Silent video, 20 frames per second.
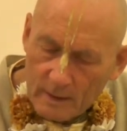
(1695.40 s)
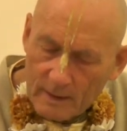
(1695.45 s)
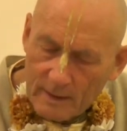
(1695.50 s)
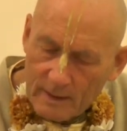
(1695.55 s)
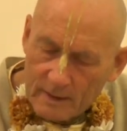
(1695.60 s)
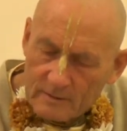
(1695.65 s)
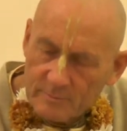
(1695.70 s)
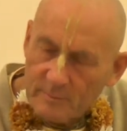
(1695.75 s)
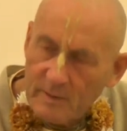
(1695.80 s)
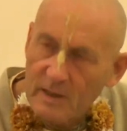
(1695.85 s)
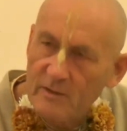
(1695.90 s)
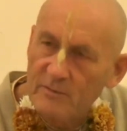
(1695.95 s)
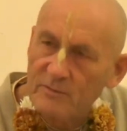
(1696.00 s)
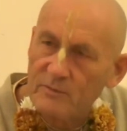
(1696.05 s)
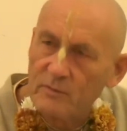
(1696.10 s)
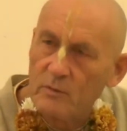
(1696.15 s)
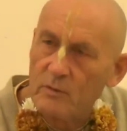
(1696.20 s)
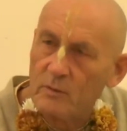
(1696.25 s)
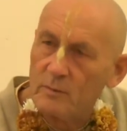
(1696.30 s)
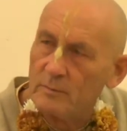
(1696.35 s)
has many
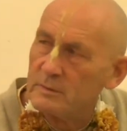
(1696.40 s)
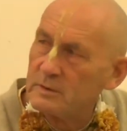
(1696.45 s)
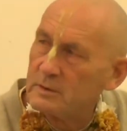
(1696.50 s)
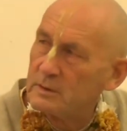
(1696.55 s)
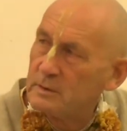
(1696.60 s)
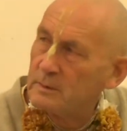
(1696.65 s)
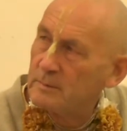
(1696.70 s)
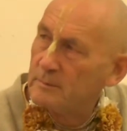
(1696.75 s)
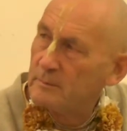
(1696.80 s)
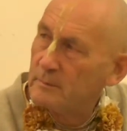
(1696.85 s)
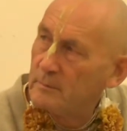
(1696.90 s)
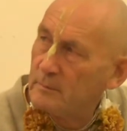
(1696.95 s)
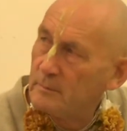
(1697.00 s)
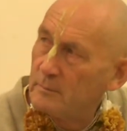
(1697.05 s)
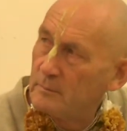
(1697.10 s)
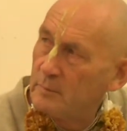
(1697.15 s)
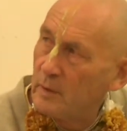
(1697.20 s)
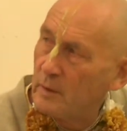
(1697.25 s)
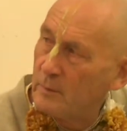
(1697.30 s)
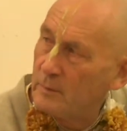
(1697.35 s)
forms.
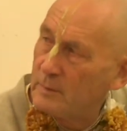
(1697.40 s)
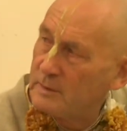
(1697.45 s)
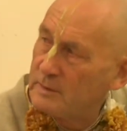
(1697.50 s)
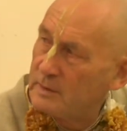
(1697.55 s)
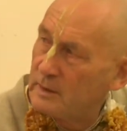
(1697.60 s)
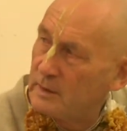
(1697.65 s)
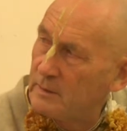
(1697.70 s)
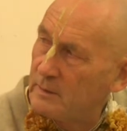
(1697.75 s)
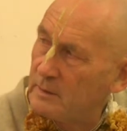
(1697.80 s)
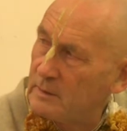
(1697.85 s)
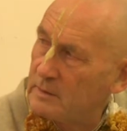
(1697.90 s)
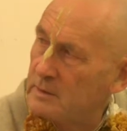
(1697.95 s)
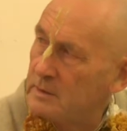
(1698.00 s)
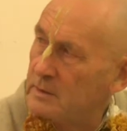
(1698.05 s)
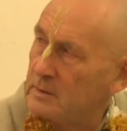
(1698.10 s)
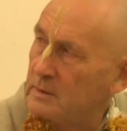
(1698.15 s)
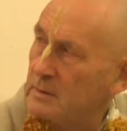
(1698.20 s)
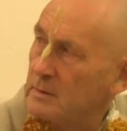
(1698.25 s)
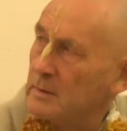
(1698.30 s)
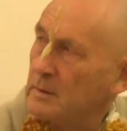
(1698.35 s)
Prabhupada said
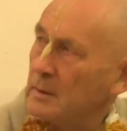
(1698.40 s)
this,